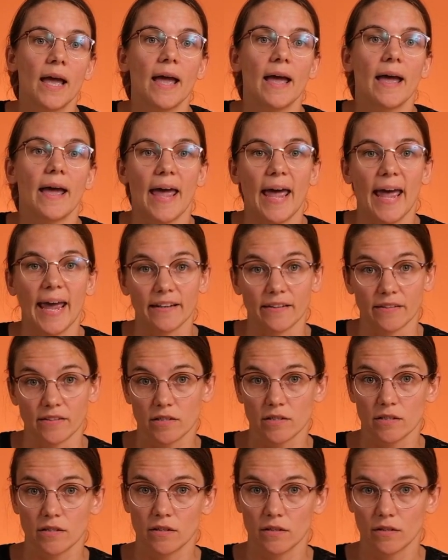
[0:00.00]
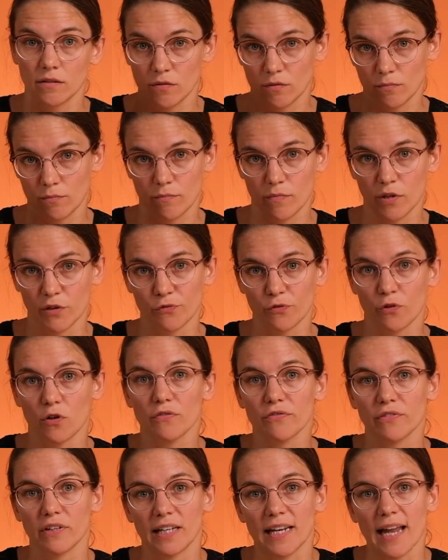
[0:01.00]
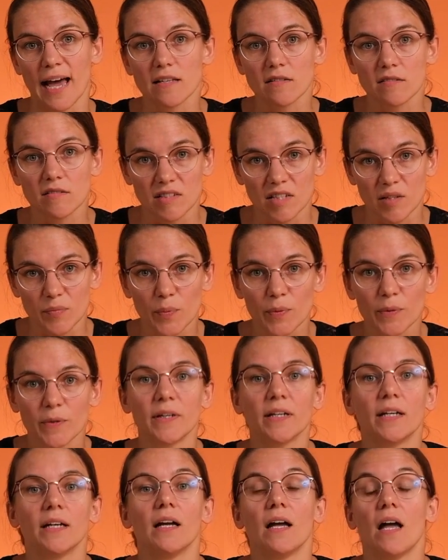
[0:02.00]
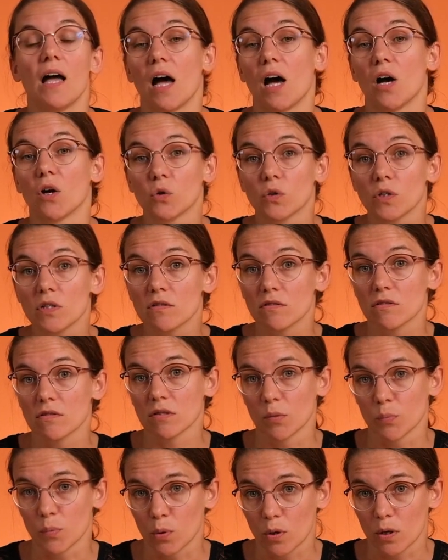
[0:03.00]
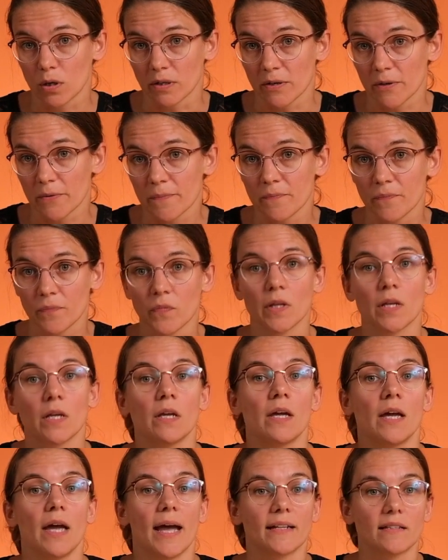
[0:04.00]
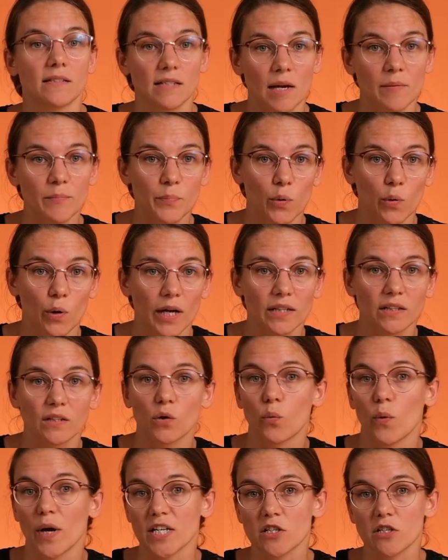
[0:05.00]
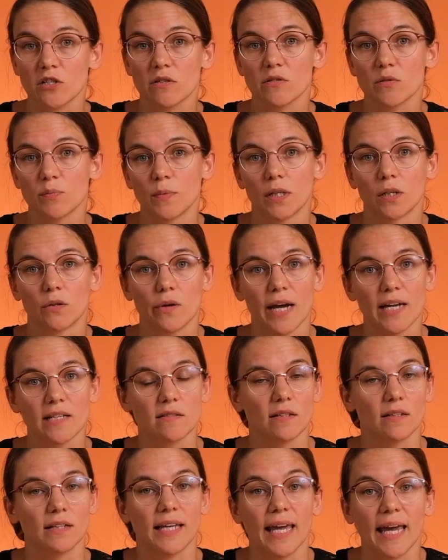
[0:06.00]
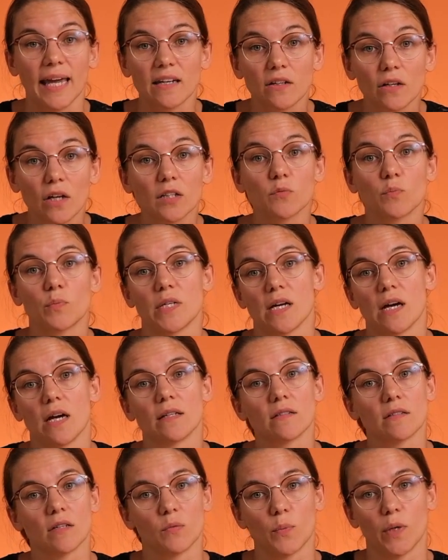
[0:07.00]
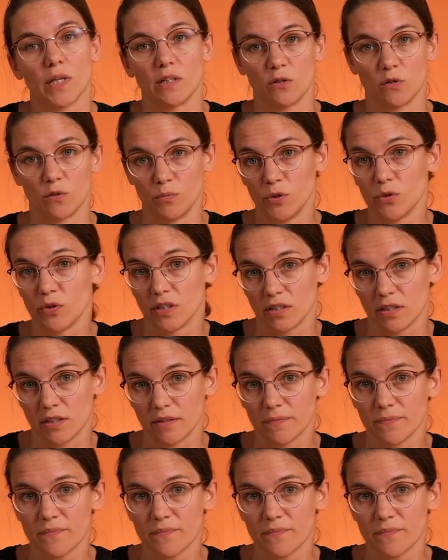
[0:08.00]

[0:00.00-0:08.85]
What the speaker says: And my 4th and last tip, how good is the support? At some point, questions may arise that cannot be answered by the community.